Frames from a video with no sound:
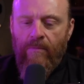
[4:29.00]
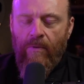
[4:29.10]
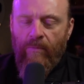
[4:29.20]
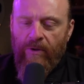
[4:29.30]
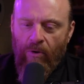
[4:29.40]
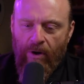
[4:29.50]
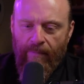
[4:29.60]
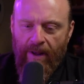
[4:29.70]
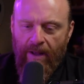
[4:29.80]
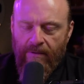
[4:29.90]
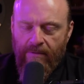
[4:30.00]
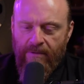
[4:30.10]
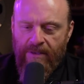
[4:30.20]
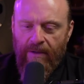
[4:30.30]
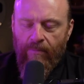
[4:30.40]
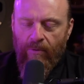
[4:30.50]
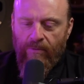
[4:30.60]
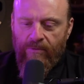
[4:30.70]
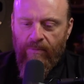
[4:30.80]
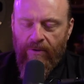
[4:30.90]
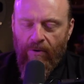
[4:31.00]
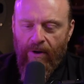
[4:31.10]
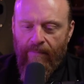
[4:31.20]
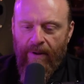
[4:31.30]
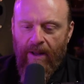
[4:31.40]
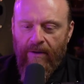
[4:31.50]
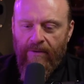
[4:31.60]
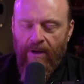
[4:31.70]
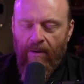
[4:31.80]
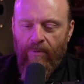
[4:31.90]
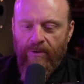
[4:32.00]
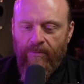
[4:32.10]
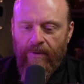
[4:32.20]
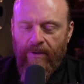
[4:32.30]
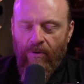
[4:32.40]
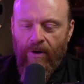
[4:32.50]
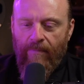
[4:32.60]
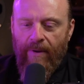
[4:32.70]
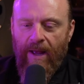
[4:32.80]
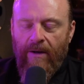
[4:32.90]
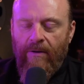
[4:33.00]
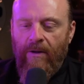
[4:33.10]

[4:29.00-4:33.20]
when we talk about symbols, we talk about numbers, we talk about